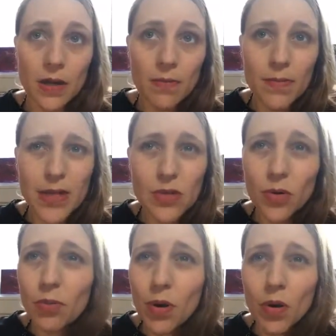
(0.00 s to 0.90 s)

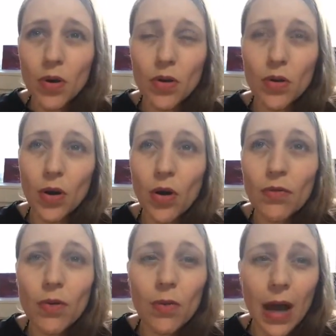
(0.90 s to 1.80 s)
miserable or
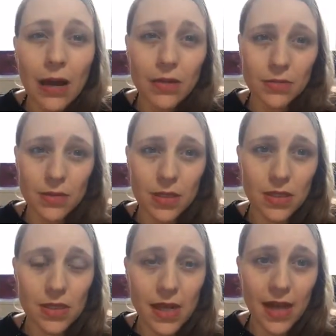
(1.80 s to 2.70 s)
overwhelmed.
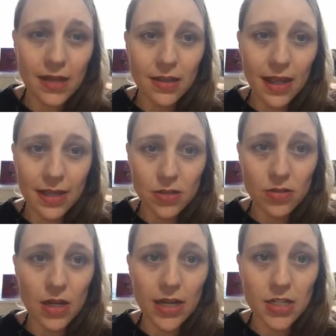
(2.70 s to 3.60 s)
It's not, the answer
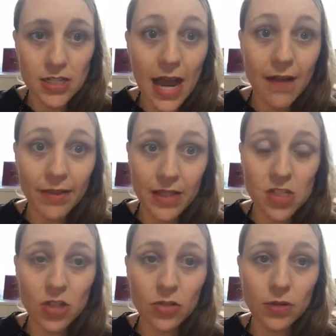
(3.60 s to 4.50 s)
is not just have
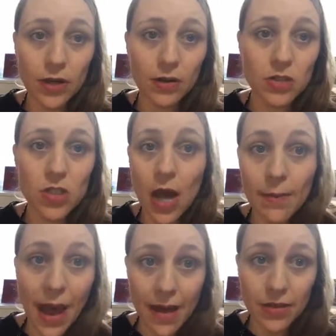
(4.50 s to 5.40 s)
less children or
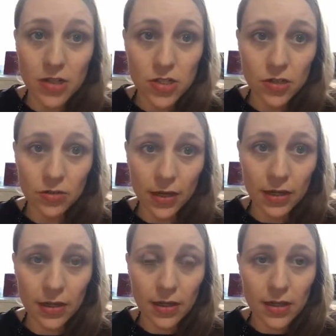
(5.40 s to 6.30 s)
stop having
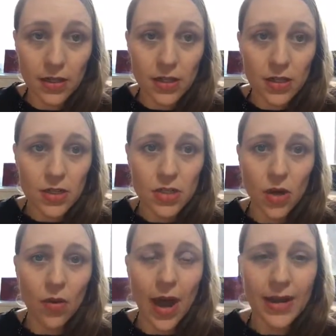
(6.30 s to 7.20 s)
children.
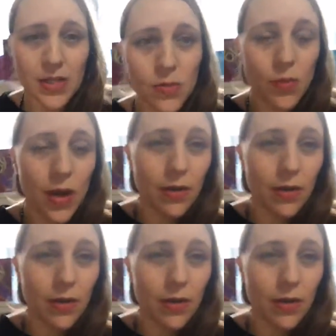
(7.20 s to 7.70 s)
So I just want to